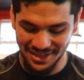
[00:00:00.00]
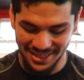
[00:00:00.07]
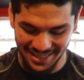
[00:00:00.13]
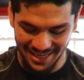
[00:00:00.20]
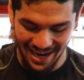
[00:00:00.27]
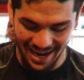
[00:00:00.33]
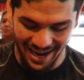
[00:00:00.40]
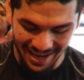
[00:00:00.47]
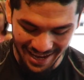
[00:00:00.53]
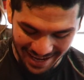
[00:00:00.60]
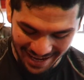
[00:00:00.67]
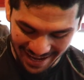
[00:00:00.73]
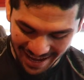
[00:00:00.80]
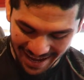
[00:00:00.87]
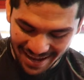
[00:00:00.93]
first time
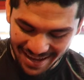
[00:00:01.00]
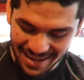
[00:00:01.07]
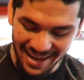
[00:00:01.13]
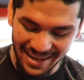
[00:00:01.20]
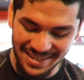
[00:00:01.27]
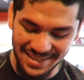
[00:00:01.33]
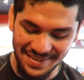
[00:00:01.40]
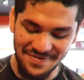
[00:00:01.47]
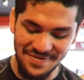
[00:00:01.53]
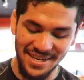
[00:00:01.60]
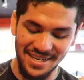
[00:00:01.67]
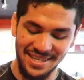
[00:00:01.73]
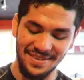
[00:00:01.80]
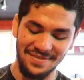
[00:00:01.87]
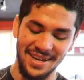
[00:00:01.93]
that you
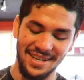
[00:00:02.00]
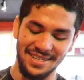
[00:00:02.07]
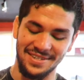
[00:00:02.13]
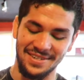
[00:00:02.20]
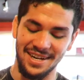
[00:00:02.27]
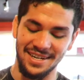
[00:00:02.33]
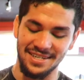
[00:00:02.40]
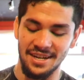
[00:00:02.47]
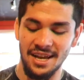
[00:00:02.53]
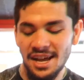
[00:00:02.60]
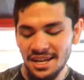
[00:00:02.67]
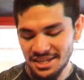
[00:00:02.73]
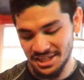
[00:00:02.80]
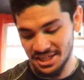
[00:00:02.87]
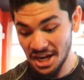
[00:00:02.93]
immediately went straight to
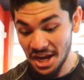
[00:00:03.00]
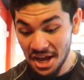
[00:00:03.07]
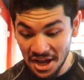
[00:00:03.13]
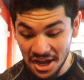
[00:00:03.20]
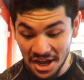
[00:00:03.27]
shut